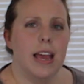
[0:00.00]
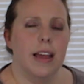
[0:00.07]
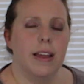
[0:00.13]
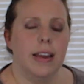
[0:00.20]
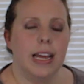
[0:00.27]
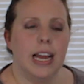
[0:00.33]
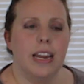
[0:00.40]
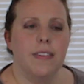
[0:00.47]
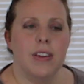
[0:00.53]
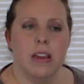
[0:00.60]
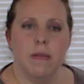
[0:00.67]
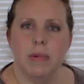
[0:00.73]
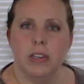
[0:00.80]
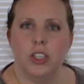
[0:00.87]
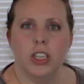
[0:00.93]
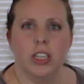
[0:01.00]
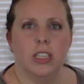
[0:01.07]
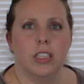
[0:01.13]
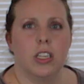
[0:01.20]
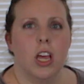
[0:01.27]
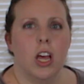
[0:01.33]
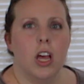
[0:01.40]
any kind of
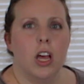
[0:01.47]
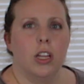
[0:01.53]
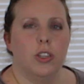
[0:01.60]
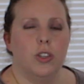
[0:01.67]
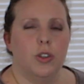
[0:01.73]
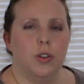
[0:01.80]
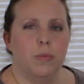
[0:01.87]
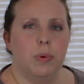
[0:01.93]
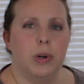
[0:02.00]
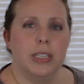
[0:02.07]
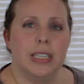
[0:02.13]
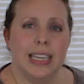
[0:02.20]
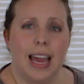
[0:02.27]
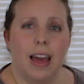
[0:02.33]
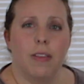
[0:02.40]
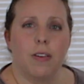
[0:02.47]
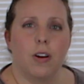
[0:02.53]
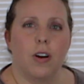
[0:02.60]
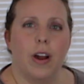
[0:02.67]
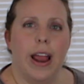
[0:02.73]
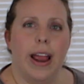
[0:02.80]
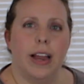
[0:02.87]
images to put
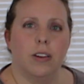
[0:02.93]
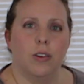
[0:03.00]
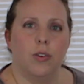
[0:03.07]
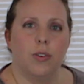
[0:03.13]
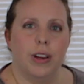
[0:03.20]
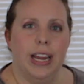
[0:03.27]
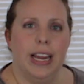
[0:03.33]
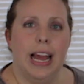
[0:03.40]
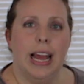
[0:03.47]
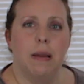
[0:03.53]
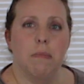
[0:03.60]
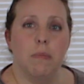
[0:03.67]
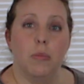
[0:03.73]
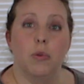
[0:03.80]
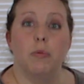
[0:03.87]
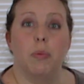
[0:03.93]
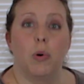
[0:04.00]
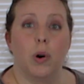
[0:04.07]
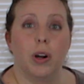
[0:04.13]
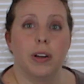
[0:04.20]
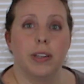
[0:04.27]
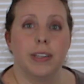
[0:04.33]
together and create a mood
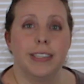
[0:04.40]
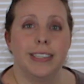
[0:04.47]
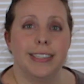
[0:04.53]
board.